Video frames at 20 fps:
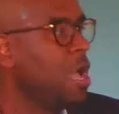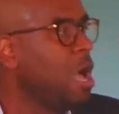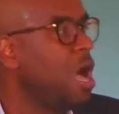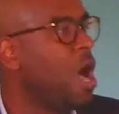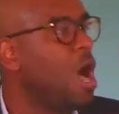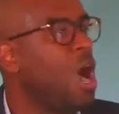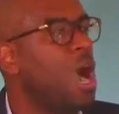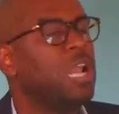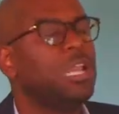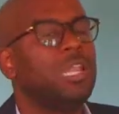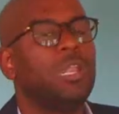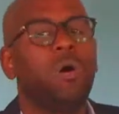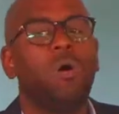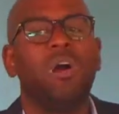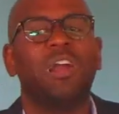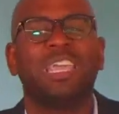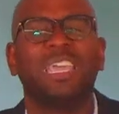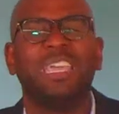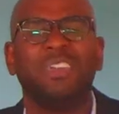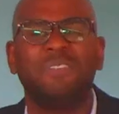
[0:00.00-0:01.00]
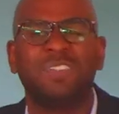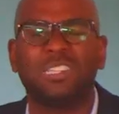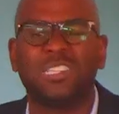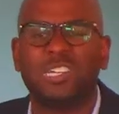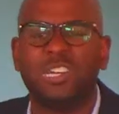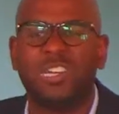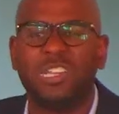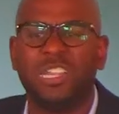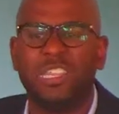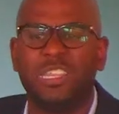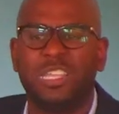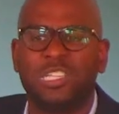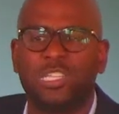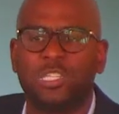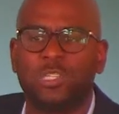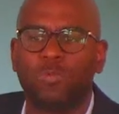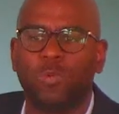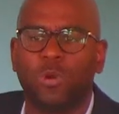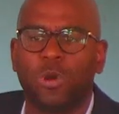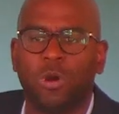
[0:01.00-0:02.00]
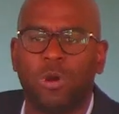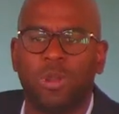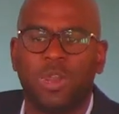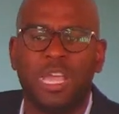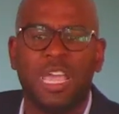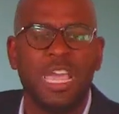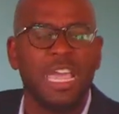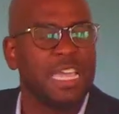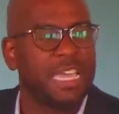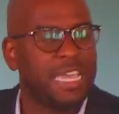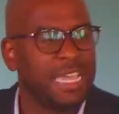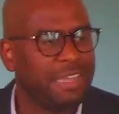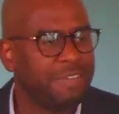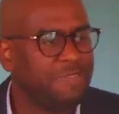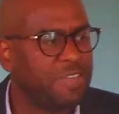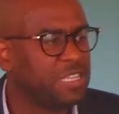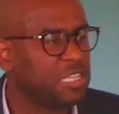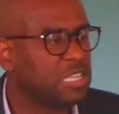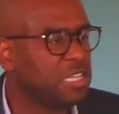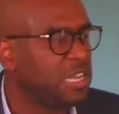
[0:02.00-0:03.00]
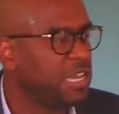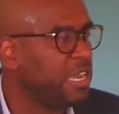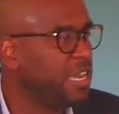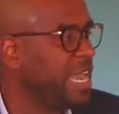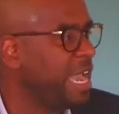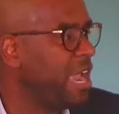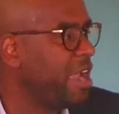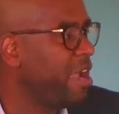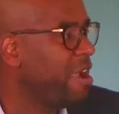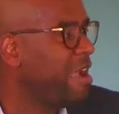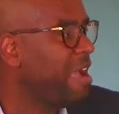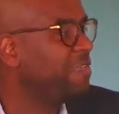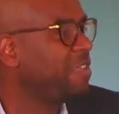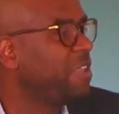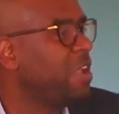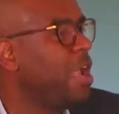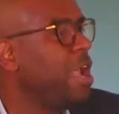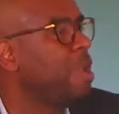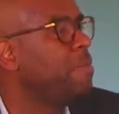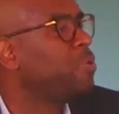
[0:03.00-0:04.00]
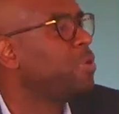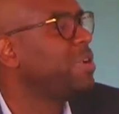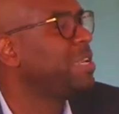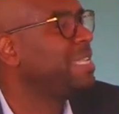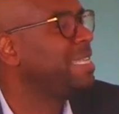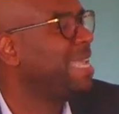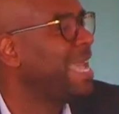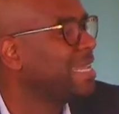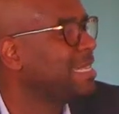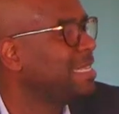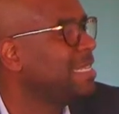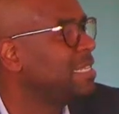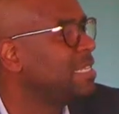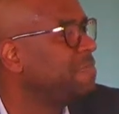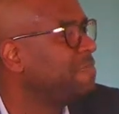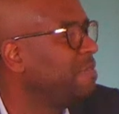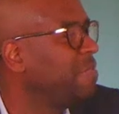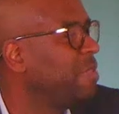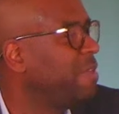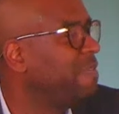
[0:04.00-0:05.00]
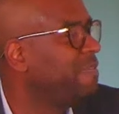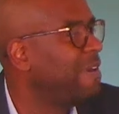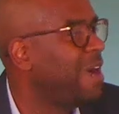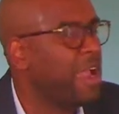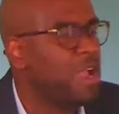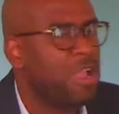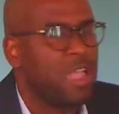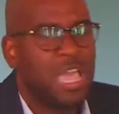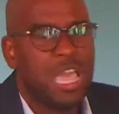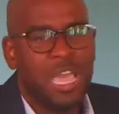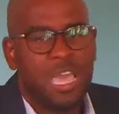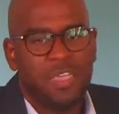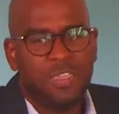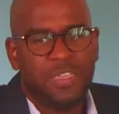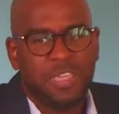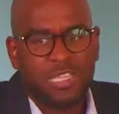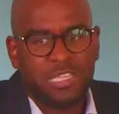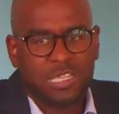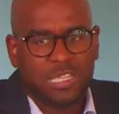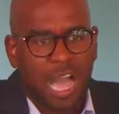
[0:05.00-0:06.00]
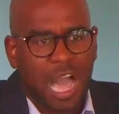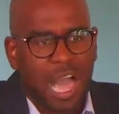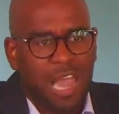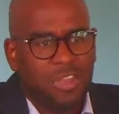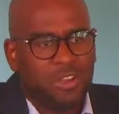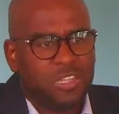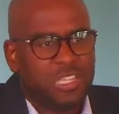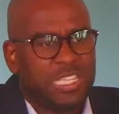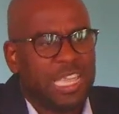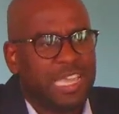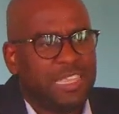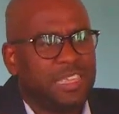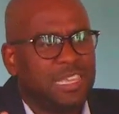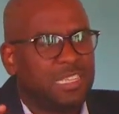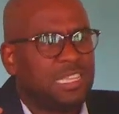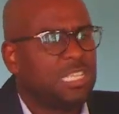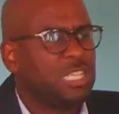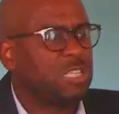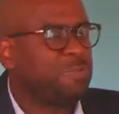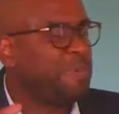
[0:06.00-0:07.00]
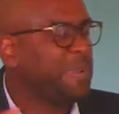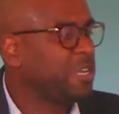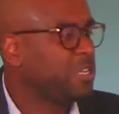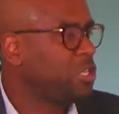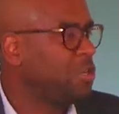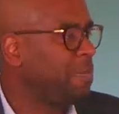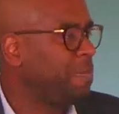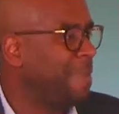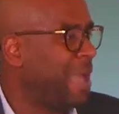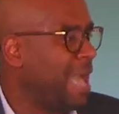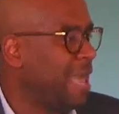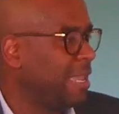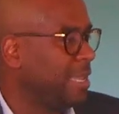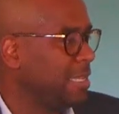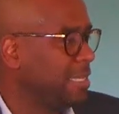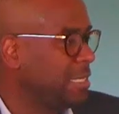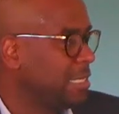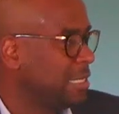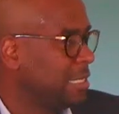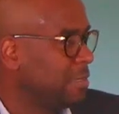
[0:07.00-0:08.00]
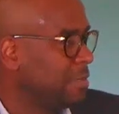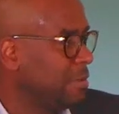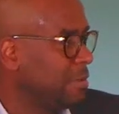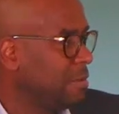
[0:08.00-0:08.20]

Our Lord, give us good in this world, give us good in the hereafter, and protect us from the fire. These scholars say this is spiritual balance.